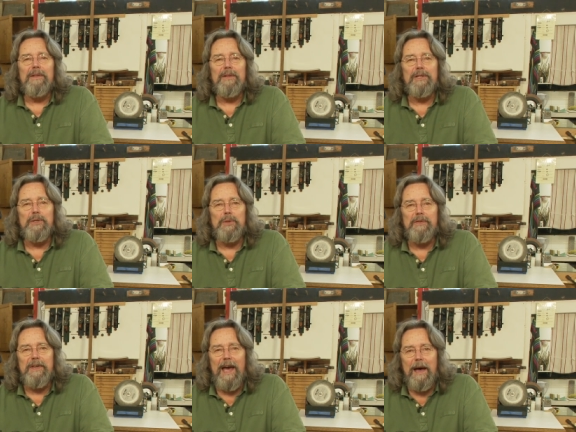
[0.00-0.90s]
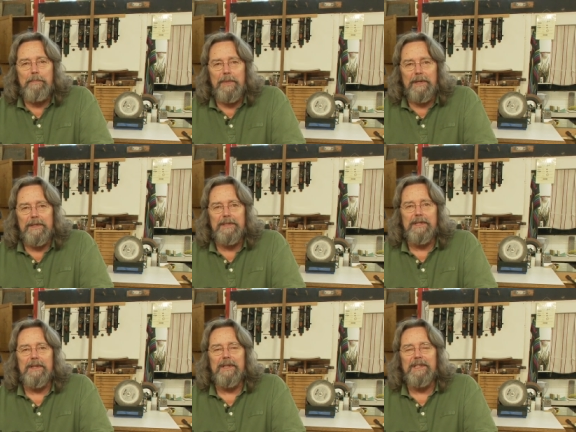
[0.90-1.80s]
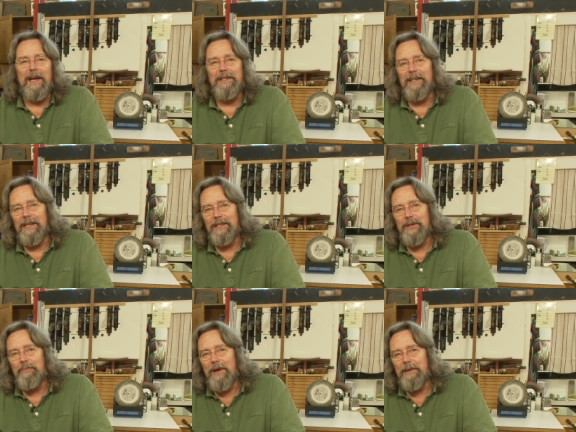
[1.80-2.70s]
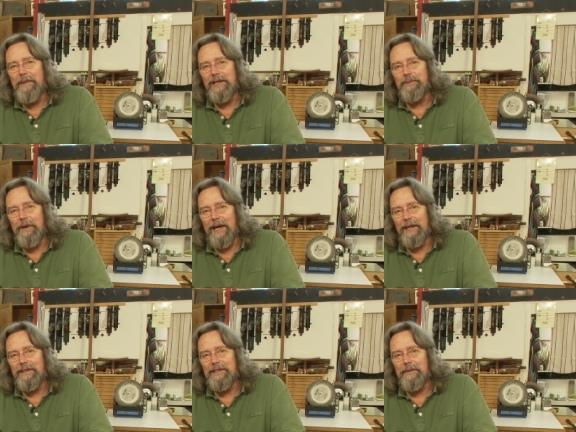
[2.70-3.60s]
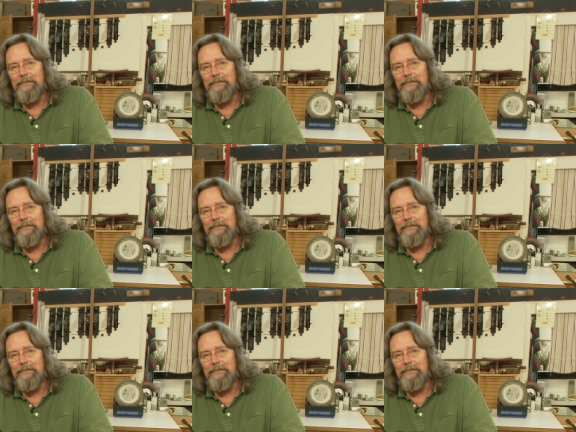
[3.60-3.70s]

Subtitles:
the sort of cambers that I need on my bench planes.